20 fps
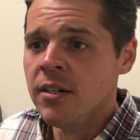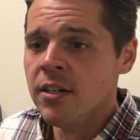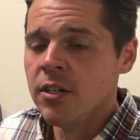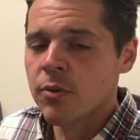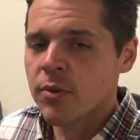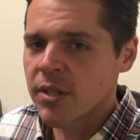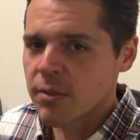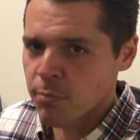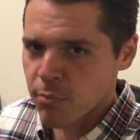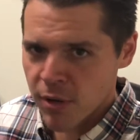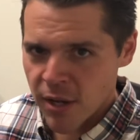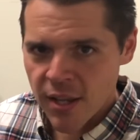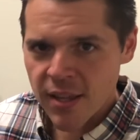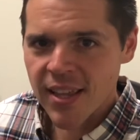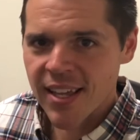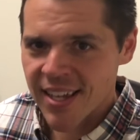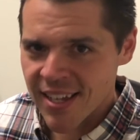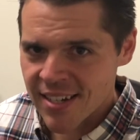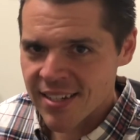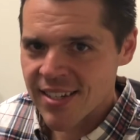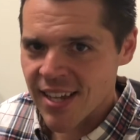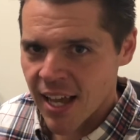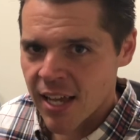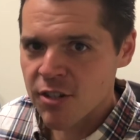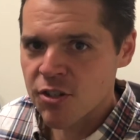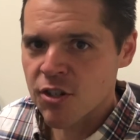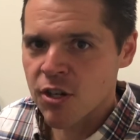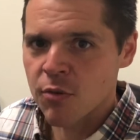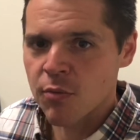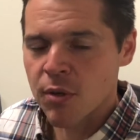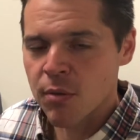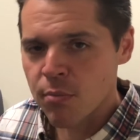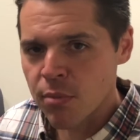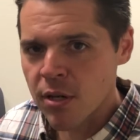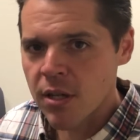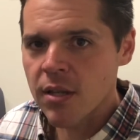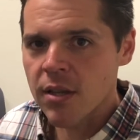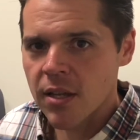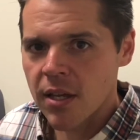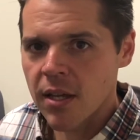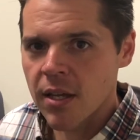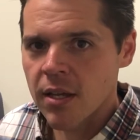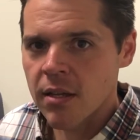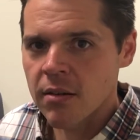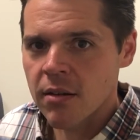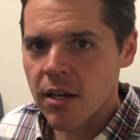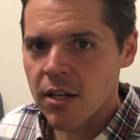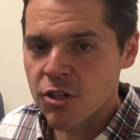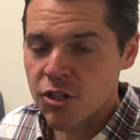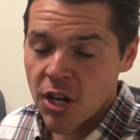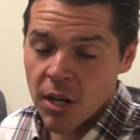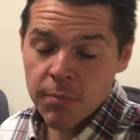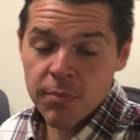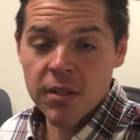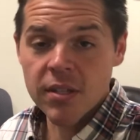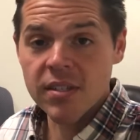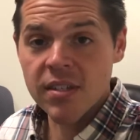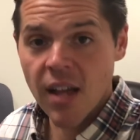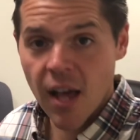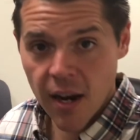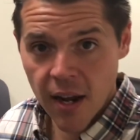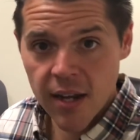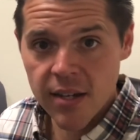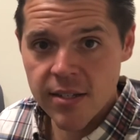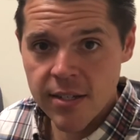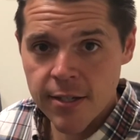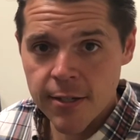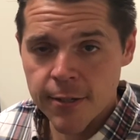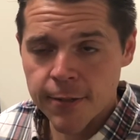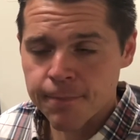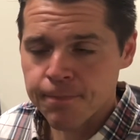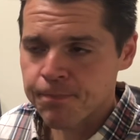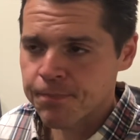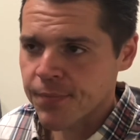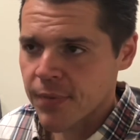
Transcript: We breathe in tension. We breathe in a shape that's not ideal.